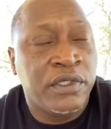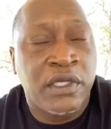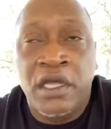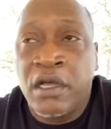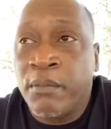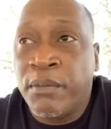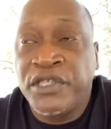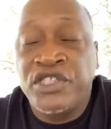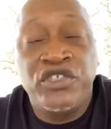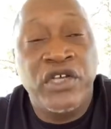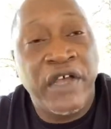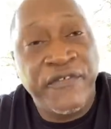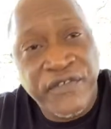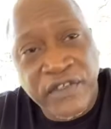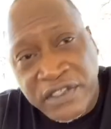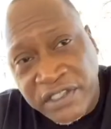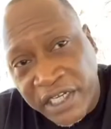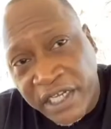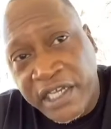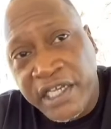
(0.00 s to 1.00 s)
but you have to
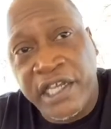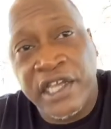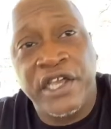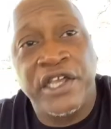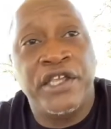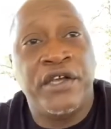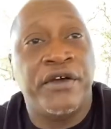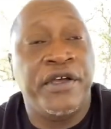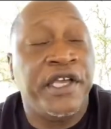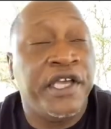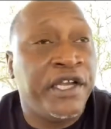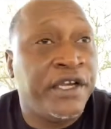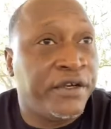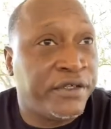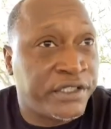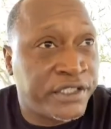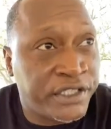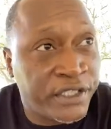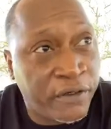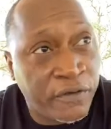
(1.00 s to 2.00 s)
take care of your inner
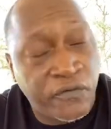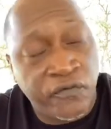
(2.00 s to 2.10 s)
self.